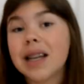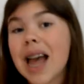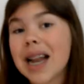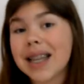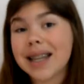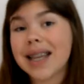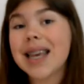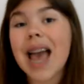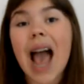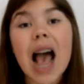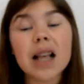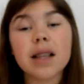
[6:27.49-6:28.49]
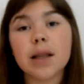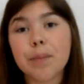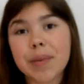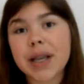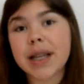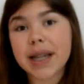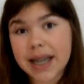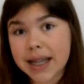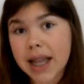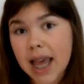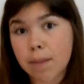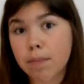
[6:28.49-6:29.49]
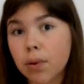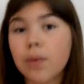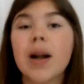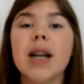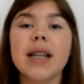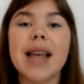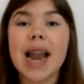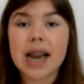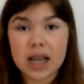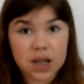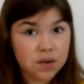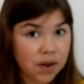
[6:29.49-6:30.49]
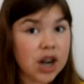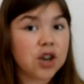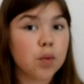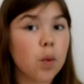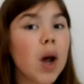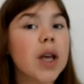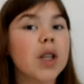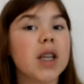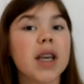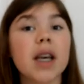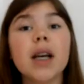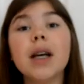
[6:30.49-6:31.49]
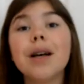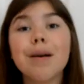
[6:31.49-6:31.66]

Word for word: And seeing as the Beast is a prince and is French royalty,